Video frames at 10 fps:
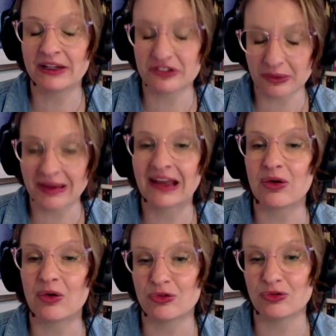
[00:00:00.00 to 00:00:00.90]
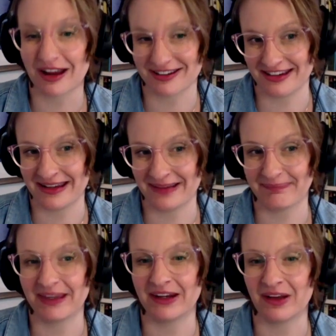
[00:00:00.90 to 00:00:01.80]
doing it already,
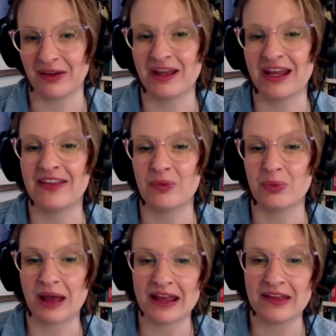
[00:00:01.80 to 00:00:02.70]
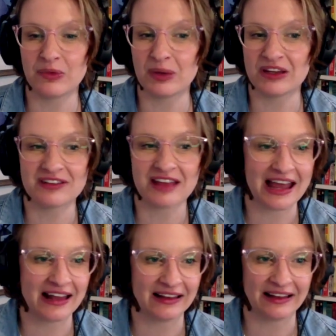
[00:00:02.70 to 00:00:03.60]
you know, in the way that we
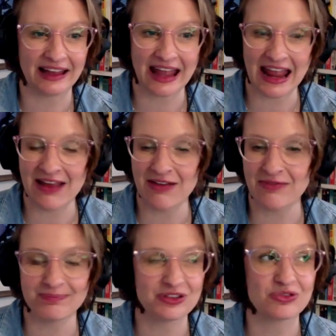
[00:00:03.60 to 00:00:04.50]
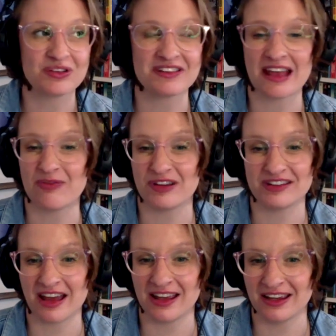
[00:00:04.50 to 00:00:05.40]
tell stories every
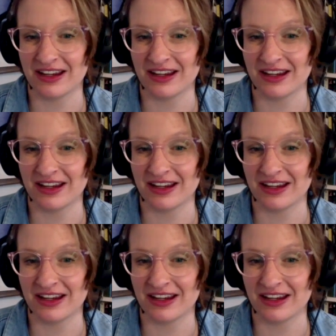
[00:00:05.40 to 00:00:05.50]
day.